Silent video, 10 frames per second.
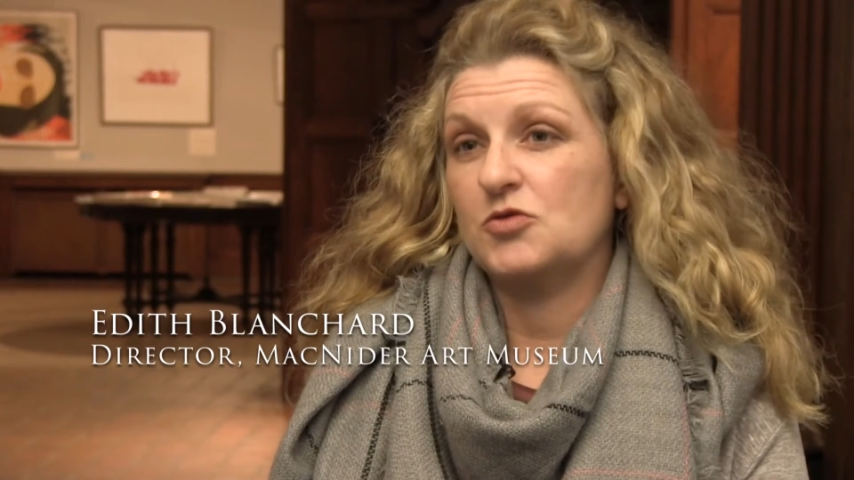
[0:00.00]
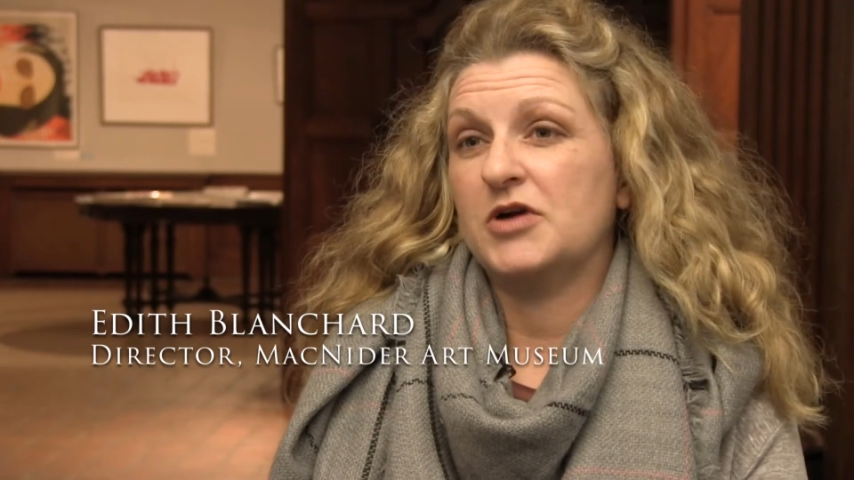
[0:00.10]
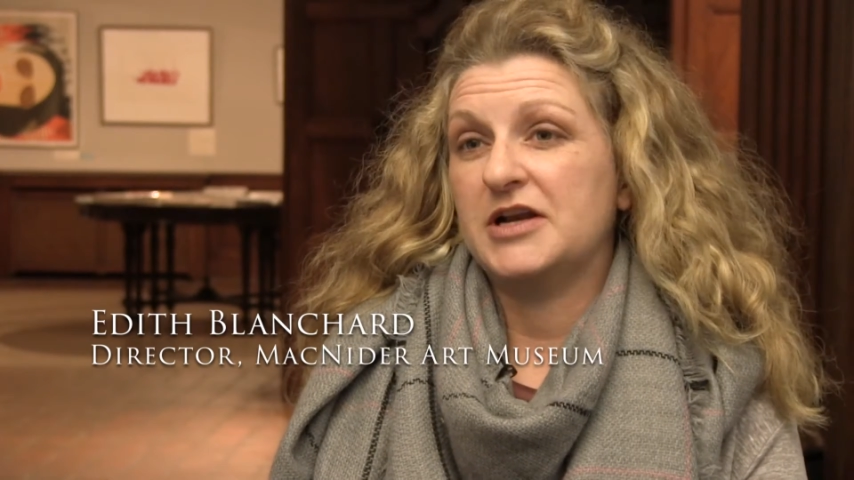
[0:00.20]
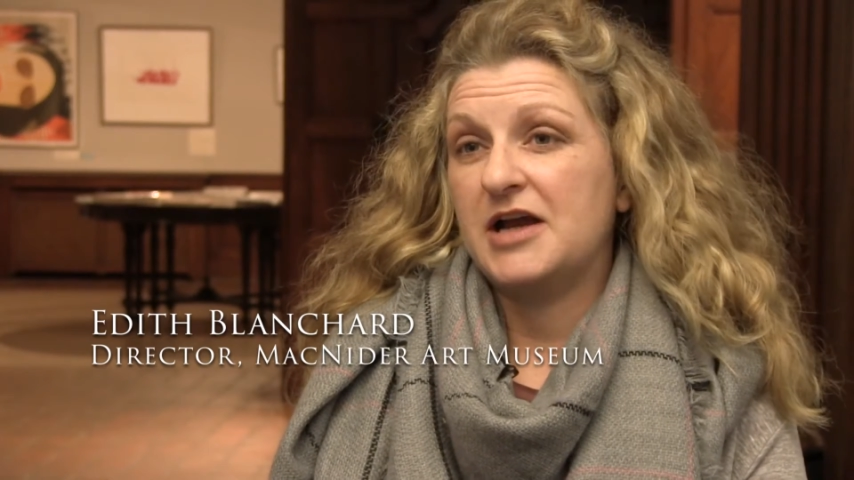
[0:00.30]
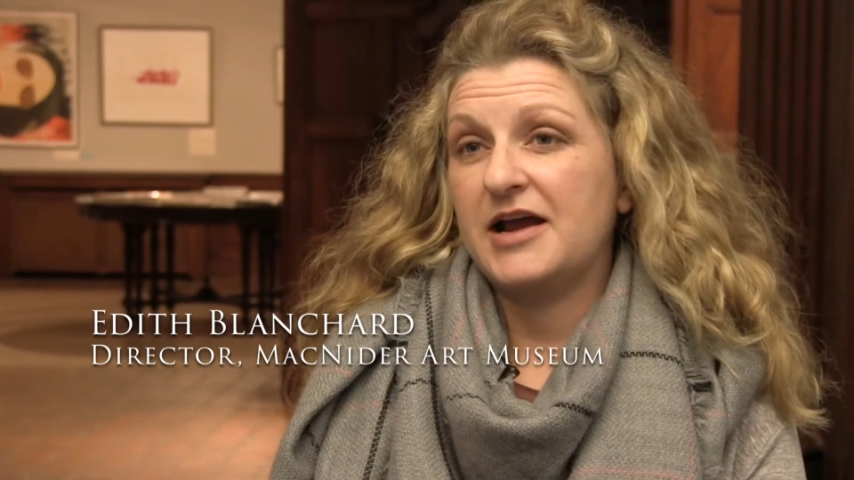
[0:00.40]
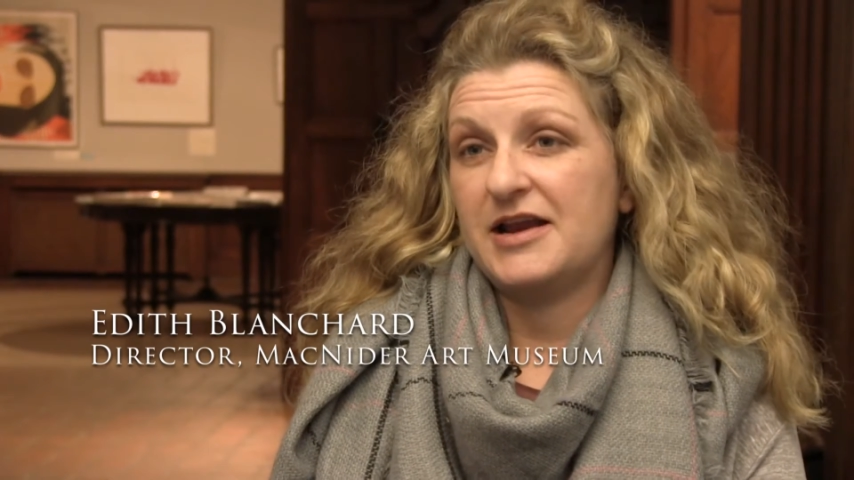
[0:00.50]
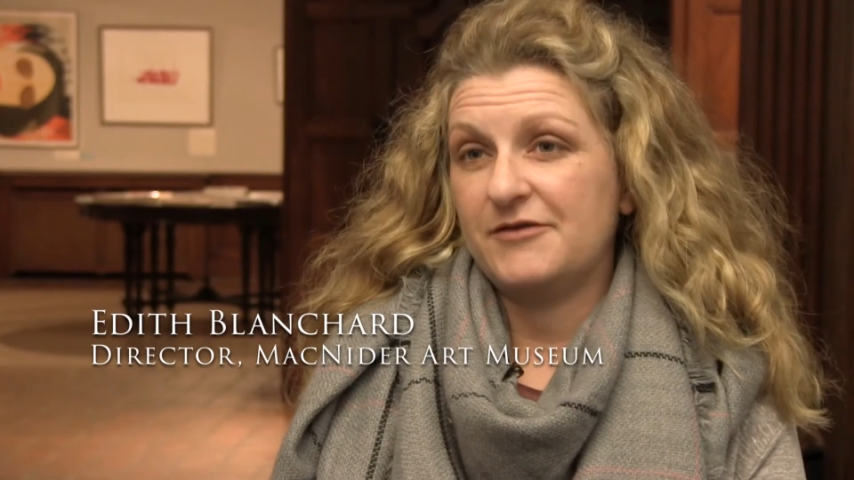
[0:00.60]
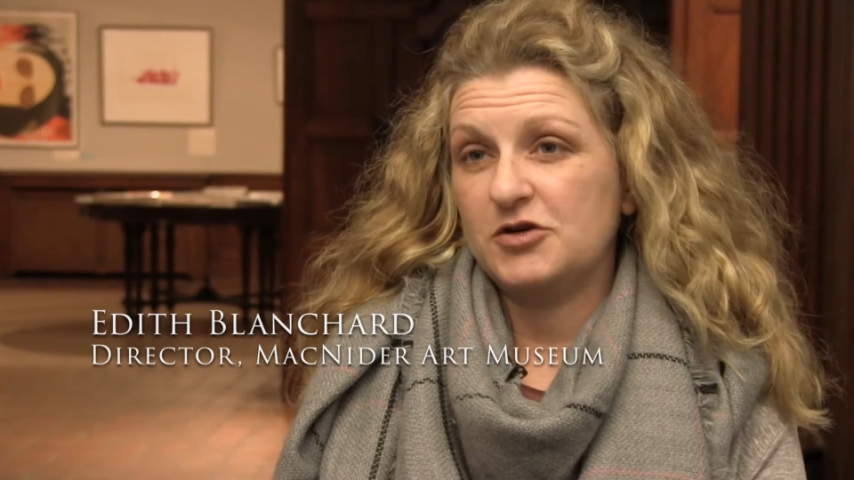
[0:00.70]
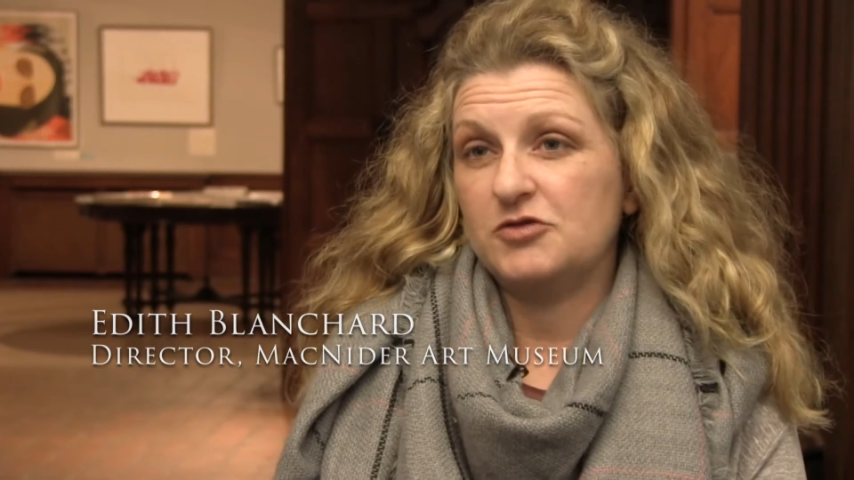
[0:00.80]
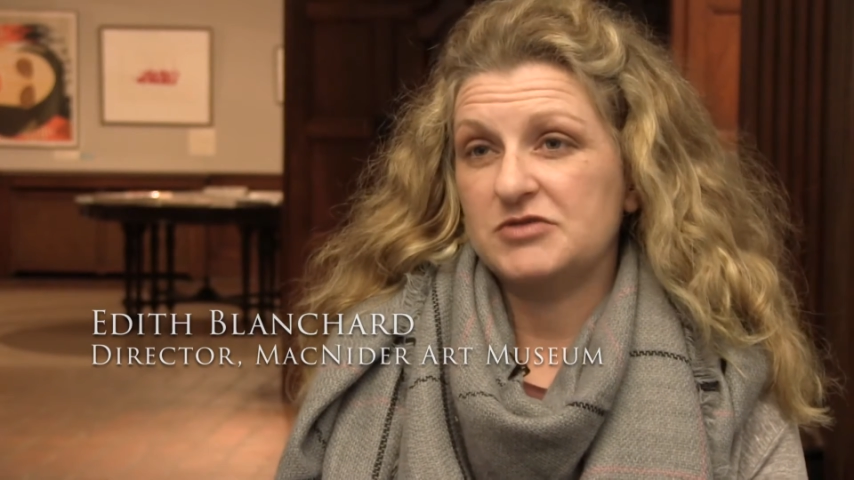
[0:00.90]
or not
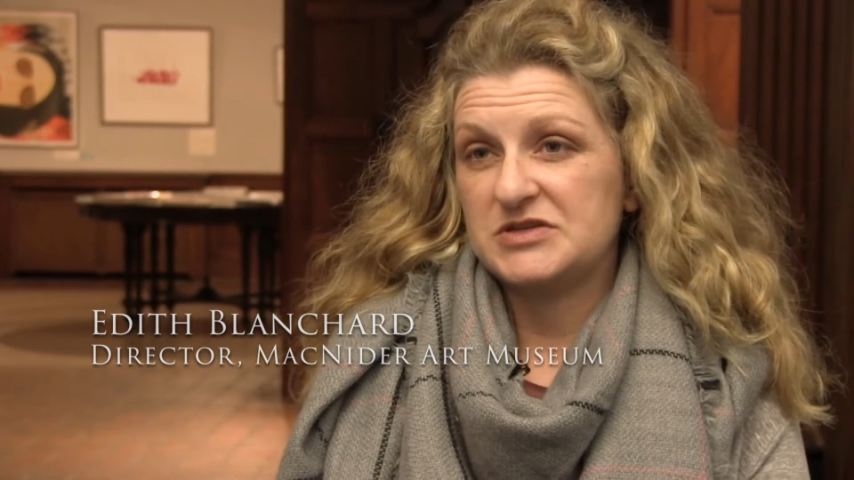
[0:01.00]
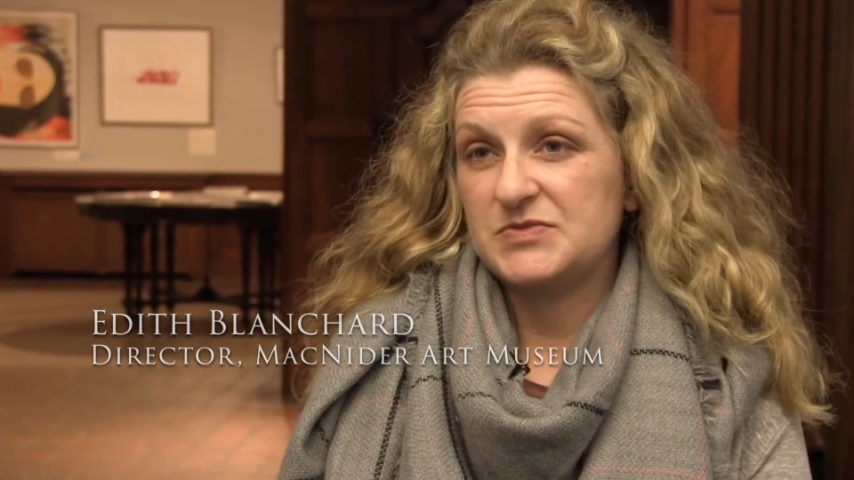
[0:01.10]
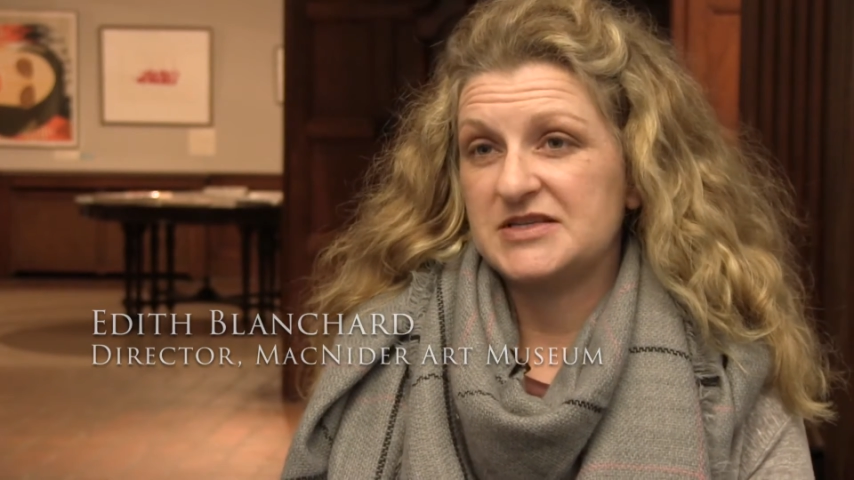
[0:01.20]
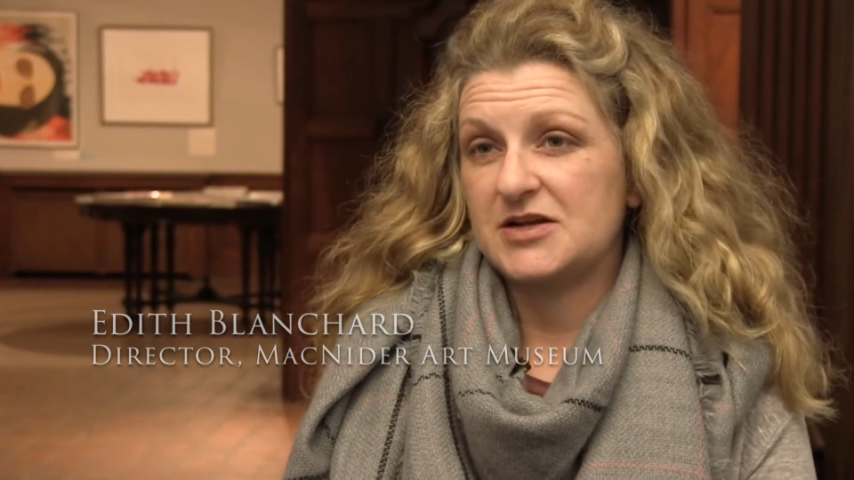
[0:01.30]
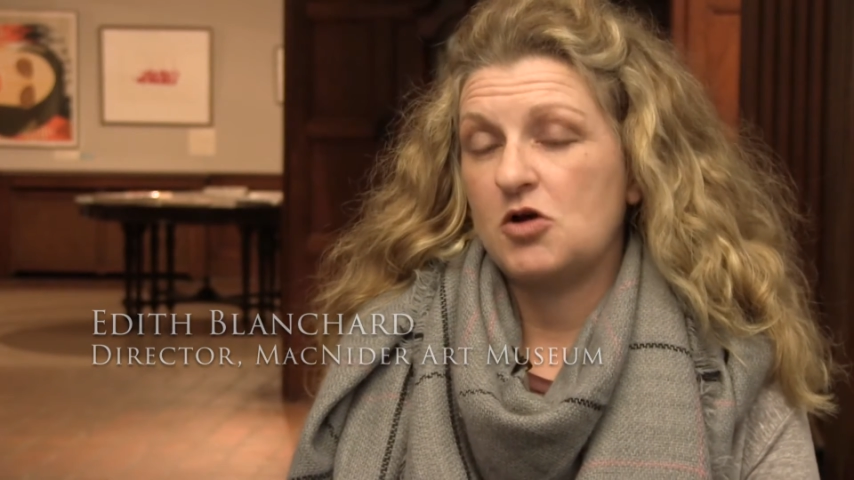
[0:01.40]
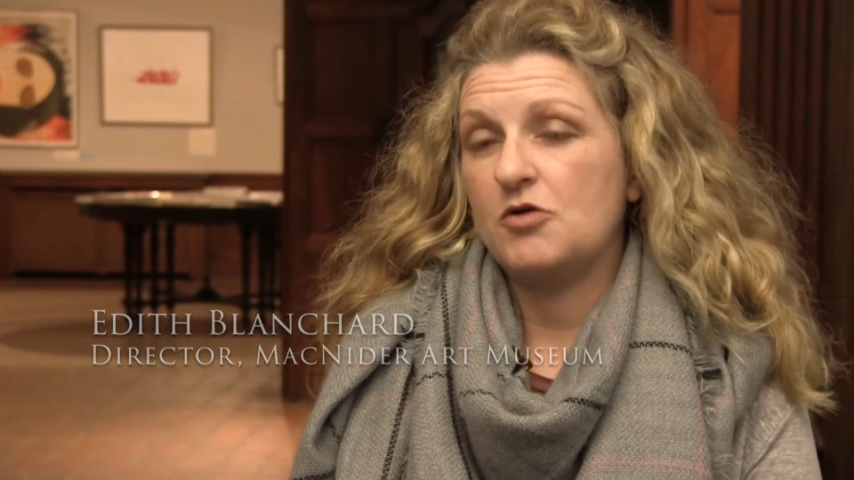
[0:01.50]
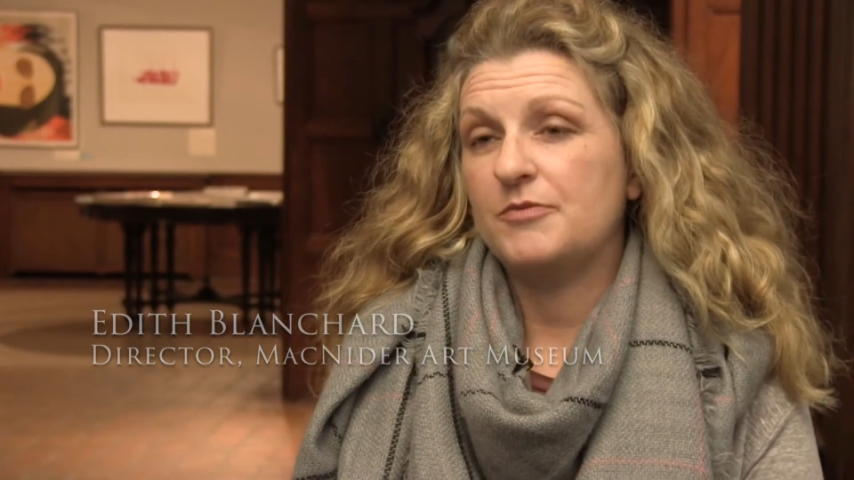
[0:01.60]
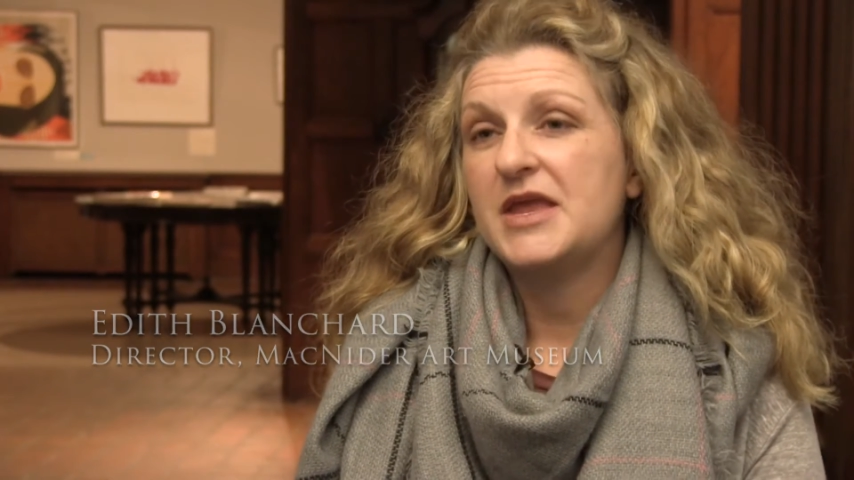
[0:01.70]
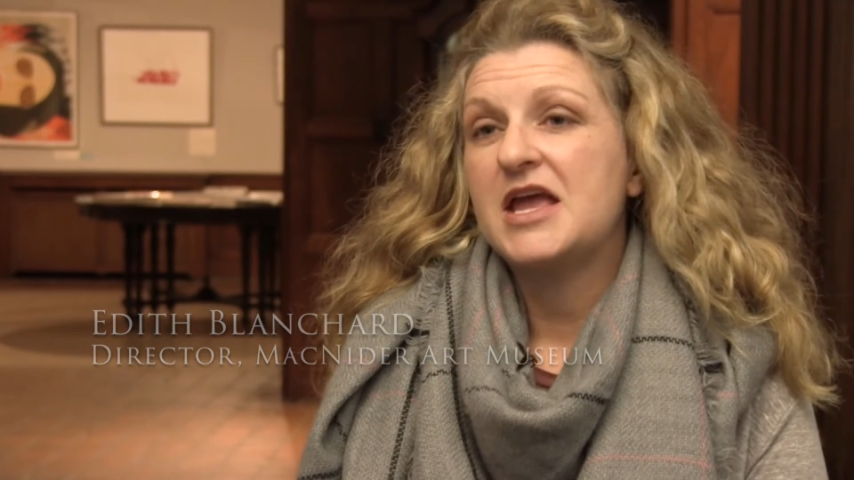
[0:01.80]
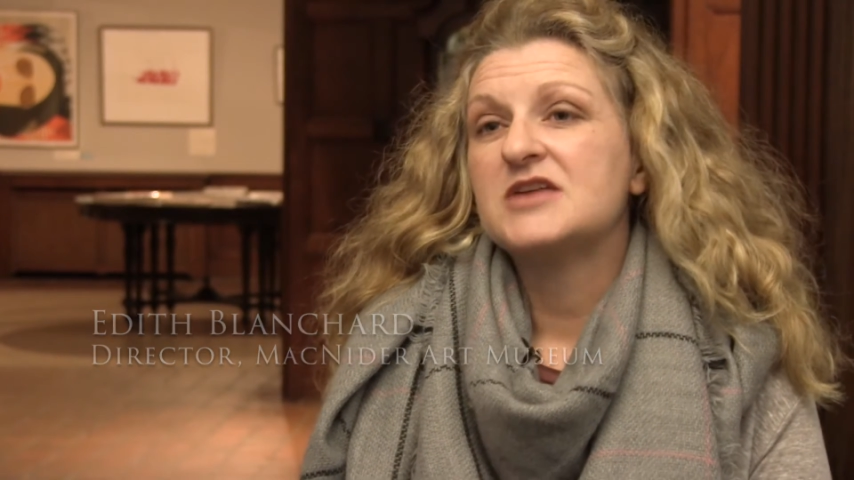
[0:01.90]
have a good Christmas at home.